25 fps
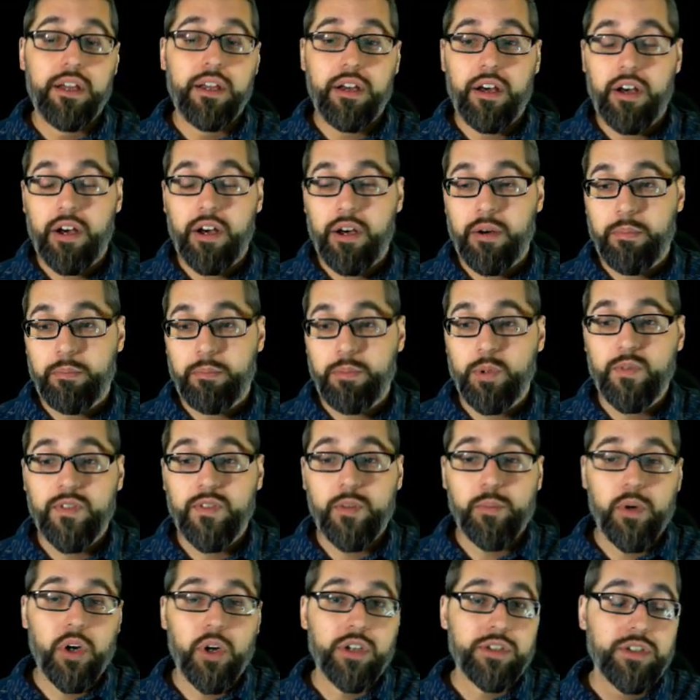
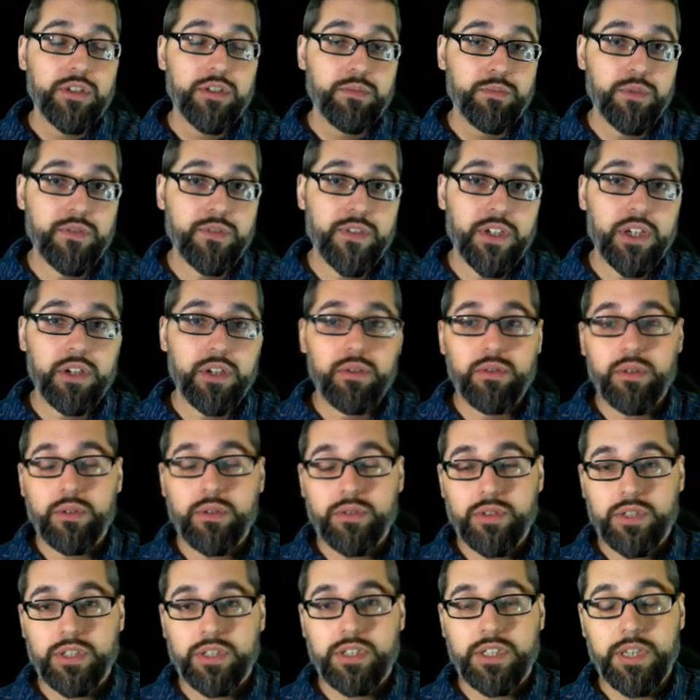Movie bosses, movie
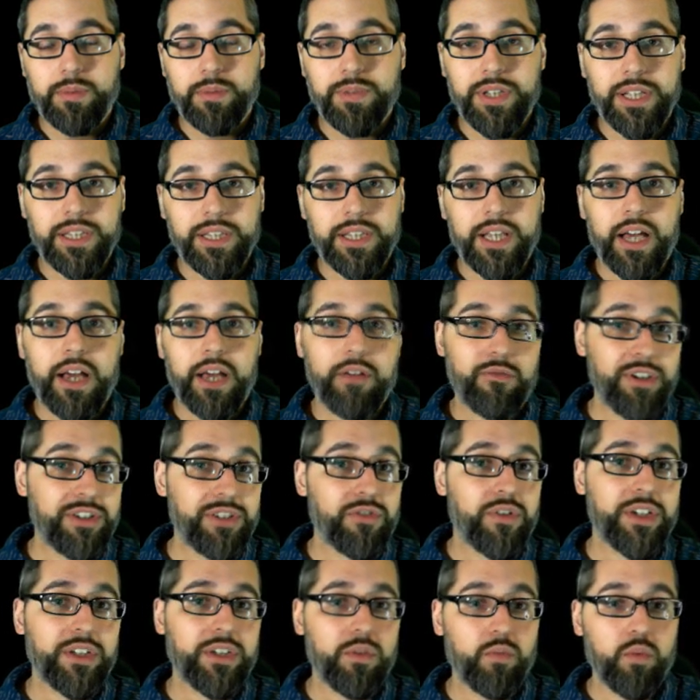heroes, teams like that,
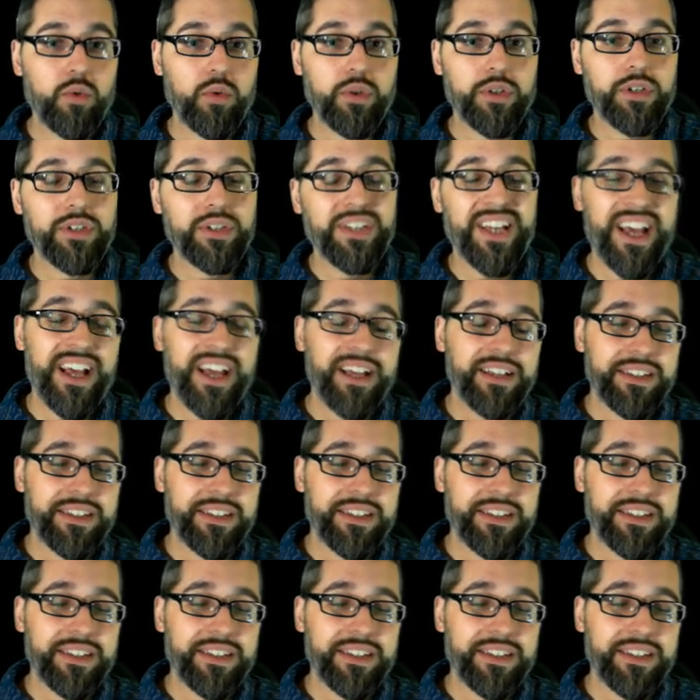Resurrected Warriors,